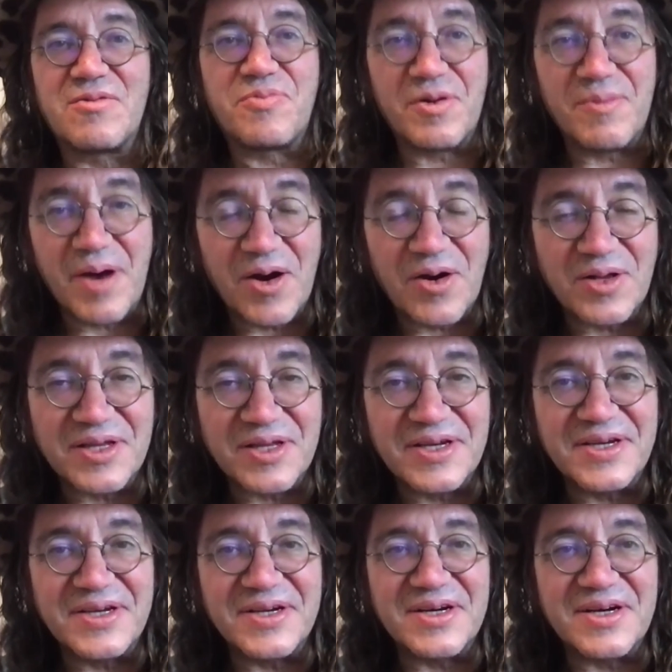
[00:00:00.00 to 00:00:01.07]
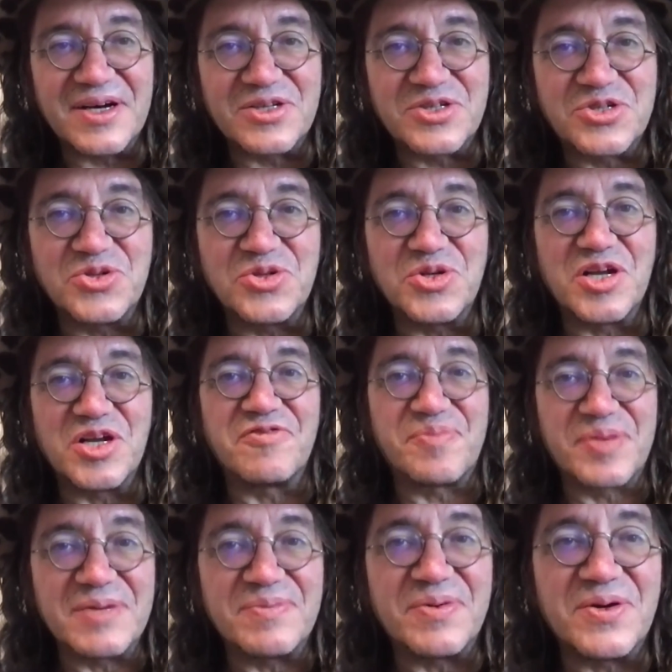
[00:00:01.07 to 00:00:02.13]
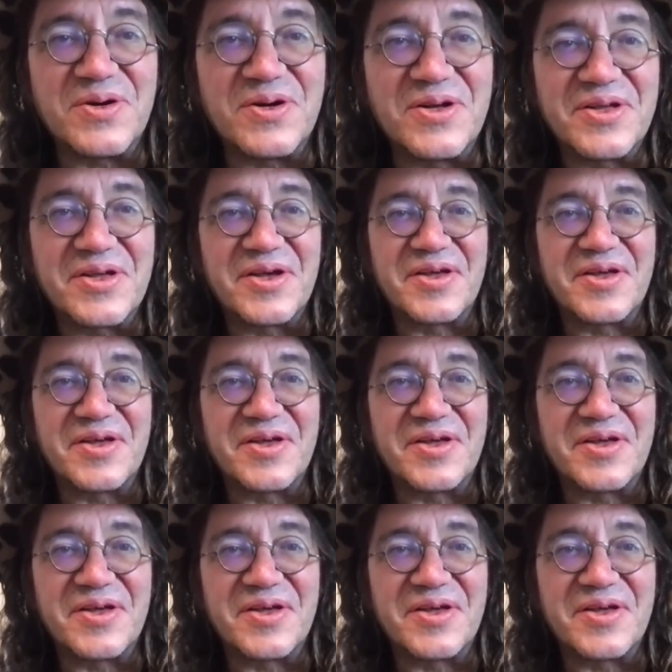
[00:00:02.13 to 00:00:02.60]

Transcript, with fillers: primarily a tool of people.